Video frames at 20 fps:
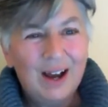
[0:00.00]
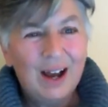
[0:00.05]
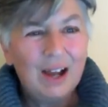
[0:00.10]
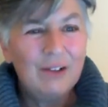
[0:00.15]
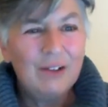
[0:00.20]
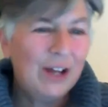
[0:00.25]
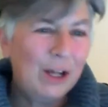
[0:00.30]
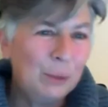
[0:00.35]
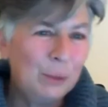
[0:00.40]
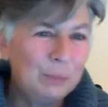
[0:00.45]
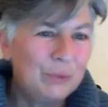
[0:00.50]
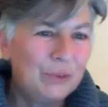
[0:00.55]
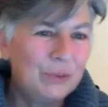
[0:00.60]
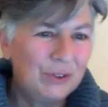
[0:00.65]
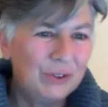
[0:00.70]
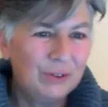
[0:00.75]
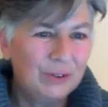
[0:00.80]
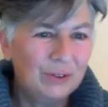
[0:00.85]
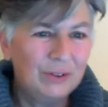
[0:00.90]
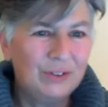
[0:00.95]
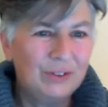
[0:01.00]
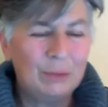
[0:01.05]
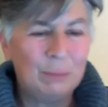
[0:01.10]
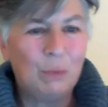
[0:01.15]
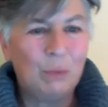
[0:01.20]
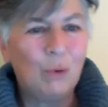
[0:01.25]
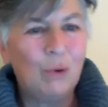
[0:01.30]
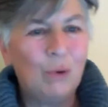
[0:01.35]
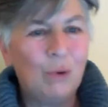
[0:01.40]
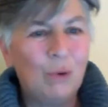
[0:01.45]
I've helped
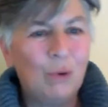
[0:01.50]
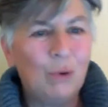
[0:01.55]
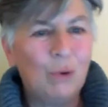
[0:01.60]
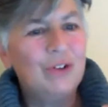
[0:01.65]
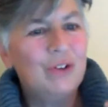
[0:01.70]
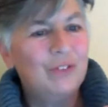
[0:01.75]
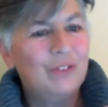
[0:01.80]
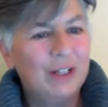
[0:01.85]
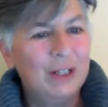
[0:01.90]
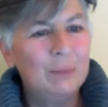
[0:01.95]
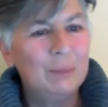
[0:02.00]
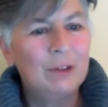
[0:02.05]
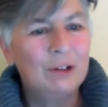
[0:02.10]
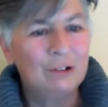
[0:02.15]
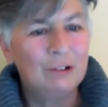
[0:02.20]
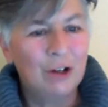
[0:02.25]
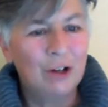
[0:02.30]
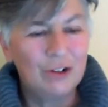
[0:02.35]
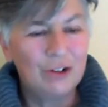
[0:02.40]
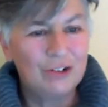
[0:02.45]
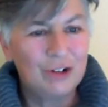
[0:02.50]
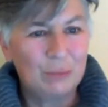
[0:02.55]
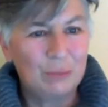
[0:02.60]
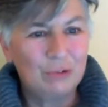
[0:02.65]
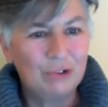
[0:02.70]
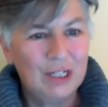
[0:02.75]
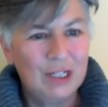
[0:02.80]
some ports develop their on-the-job